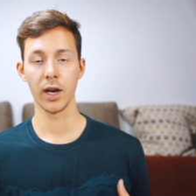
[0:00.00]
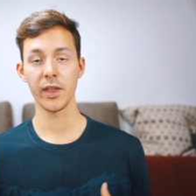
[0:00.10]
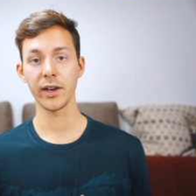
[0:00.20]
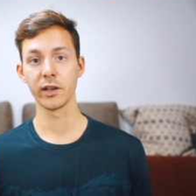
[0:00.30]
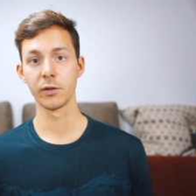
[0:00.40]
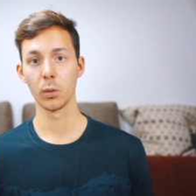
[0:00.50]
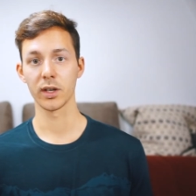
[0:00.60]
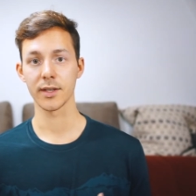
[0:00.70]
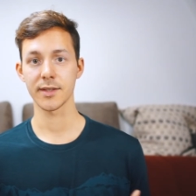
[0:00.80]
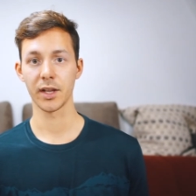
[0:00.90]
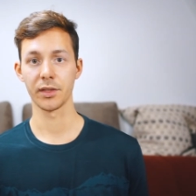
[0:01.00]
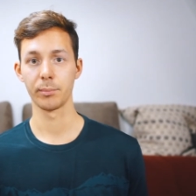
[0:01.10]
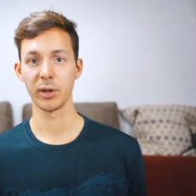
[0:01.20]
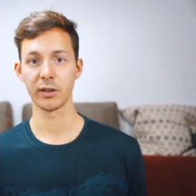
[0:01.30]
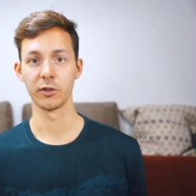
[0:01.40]
And then if you want to send the
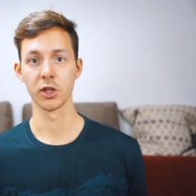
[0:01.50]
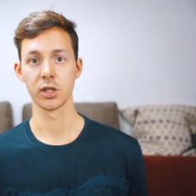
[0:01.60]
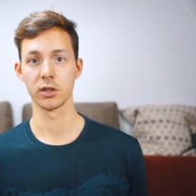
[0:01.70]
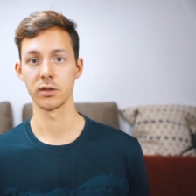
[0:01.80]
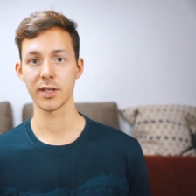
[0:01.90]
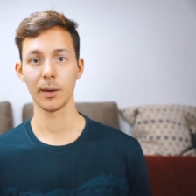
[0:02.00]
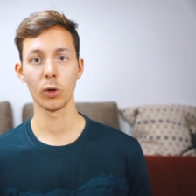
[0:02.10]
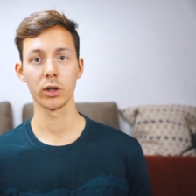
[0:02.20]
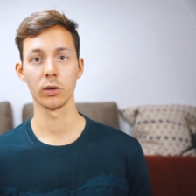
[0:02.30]
big version to someone,